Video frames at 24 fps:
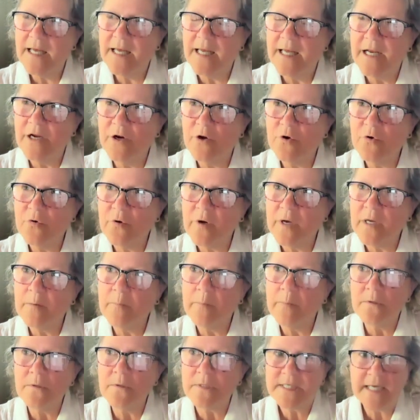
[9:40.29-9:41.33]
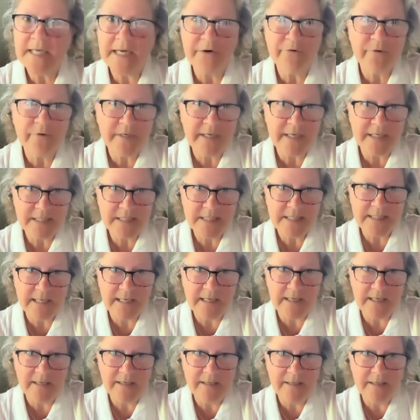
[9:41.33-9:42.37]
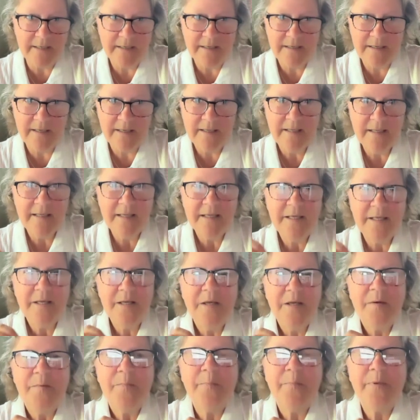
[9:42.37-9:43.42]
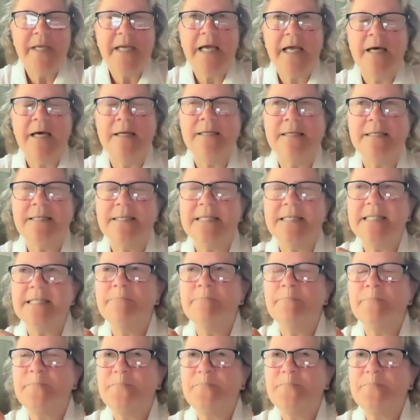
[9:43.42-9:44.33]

incredible synchronicity because